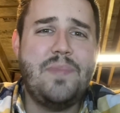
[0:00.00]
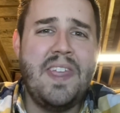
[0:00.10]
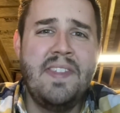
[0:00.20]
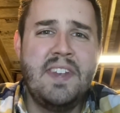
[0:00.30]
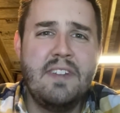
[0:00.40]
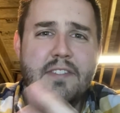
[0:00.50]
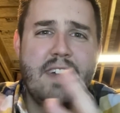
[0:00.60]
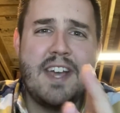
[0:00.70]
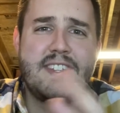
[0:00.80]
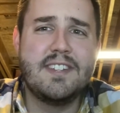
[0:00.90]
the different
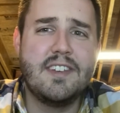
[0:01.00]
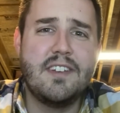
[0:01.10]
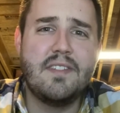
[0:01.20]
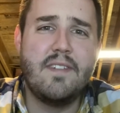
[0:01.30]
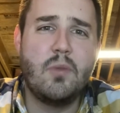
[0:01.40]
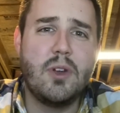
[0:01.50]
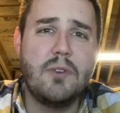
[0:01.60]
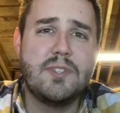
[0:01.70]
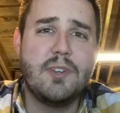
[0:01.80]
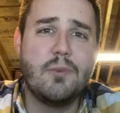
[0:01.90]
facets of what
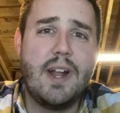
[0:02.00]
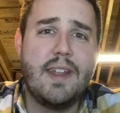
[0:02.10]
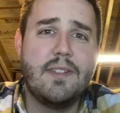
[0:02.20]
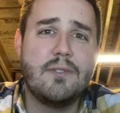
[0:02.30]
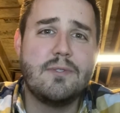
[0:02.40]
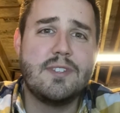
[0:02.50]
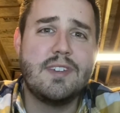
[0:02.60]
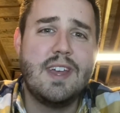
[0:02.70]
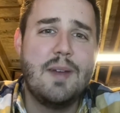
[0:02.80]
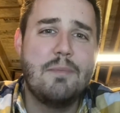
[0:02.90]
goes into writing those.
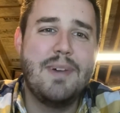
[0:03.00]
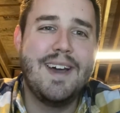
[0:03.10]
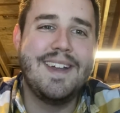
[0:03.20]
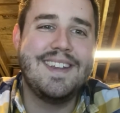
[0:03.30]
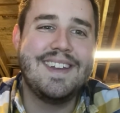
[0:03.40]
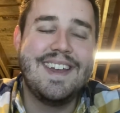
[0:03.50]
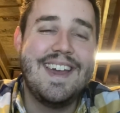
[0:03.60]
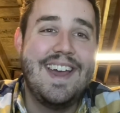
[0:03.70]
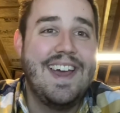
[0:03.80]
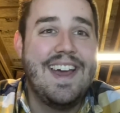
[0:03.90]
But
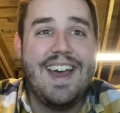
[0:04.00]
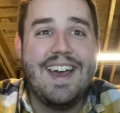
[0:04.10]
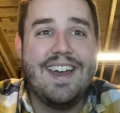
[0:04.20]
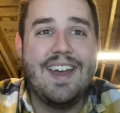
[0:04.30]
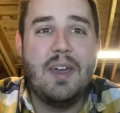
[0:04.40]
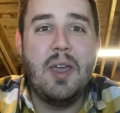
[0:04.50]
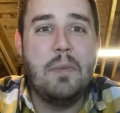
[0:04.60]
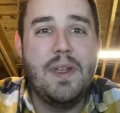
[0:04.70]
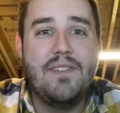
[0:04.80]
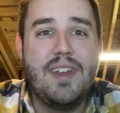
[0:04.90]
I
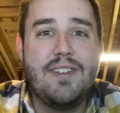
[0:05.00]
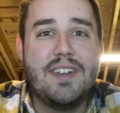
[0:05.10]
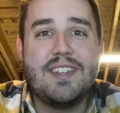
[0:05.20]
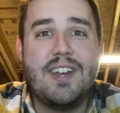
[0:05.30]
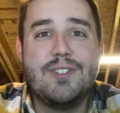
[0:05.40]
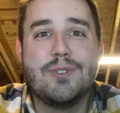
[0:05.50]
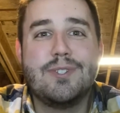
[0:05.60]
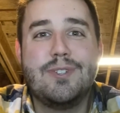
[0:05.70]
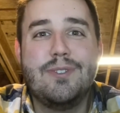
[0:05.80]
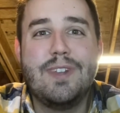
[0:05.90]
mean, even as a high school
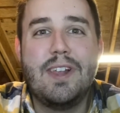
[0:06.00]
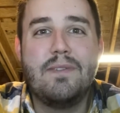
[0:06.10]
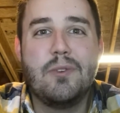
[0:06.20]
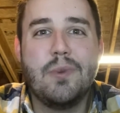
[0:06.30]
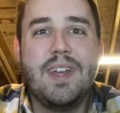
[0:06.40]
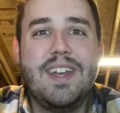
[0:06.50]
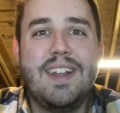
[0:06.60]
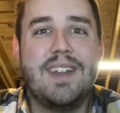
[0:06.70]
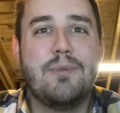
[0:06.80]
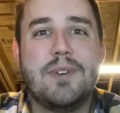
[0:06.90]
student that loved to
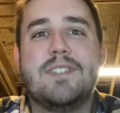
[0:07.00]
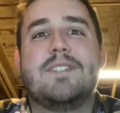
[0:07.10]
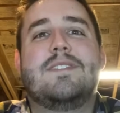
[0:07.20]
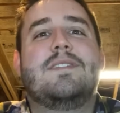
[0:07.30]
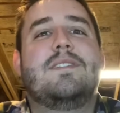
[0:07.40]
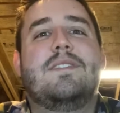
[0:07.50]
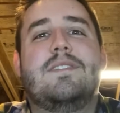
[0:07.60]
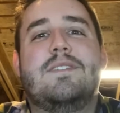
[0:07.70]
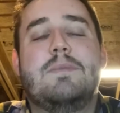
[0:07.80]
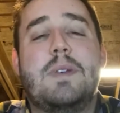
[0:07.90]
read, it was
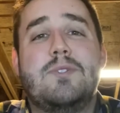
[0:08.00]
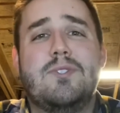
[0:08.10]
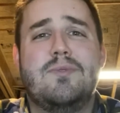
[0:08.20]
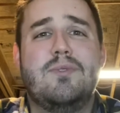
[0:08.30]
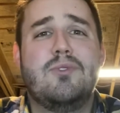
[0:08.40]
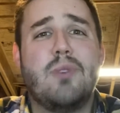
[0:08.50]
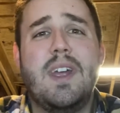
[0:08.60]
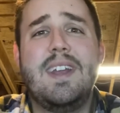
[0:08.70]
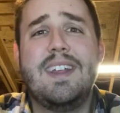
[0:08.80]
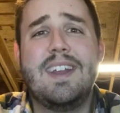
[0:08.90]
sometimes just
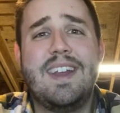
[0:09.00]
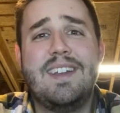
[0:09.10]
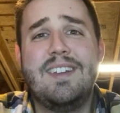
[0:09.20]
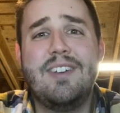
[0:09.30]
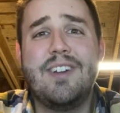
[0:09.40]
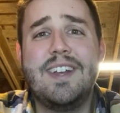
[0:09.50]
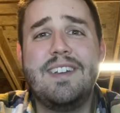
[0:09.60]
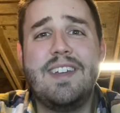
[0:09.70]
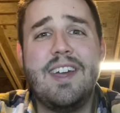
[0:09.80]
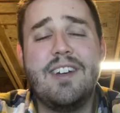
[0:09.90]
draining. I
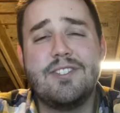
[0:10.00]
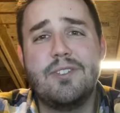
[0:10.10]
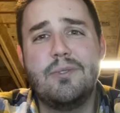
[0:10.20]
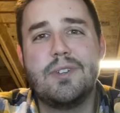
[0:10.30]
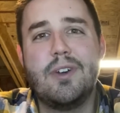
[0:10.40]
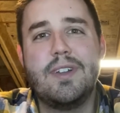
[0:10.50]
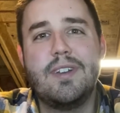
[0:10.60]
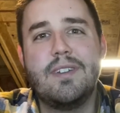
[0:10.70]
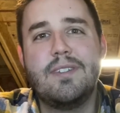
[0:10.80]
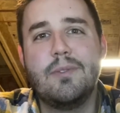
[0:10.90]
didn't care, so it was hard
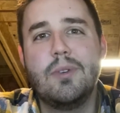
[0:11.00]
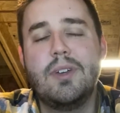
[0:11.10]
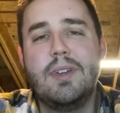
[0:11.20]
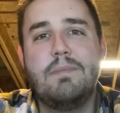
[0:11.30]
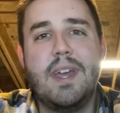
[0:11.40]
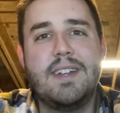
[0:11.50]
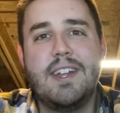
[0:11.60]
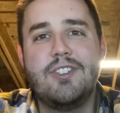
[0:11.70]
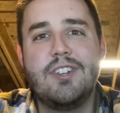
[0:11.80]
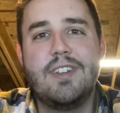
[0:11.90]
to really pay
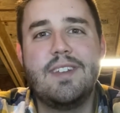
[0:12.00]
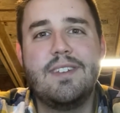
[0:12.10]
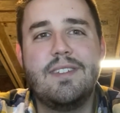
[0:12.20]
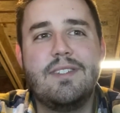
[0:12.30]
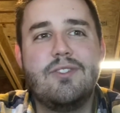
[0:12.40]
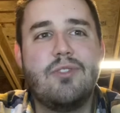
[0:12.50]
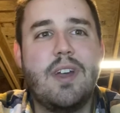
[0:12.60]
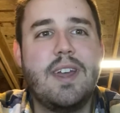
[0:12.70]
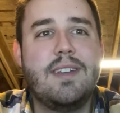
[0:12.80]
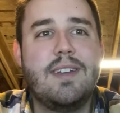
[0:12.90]
attention and
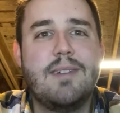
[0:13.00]
try and